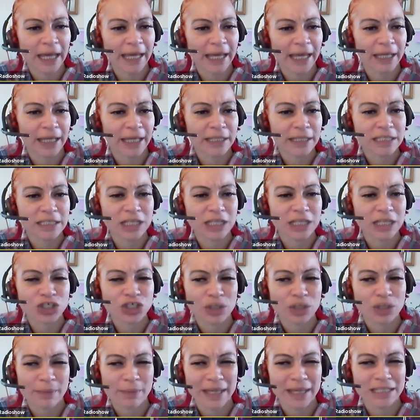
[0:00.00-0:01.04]
and such an
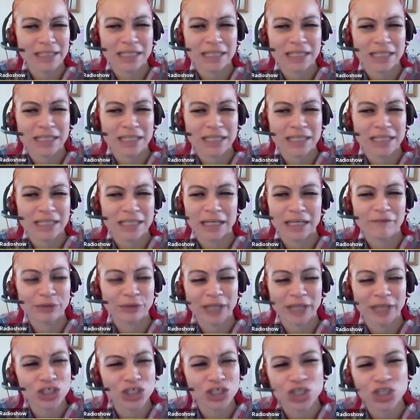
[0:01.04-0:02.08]
amazing
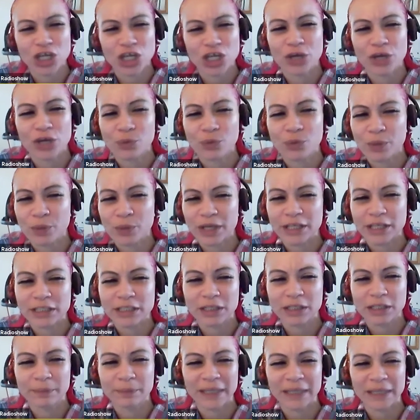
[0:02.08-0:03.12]
foundation with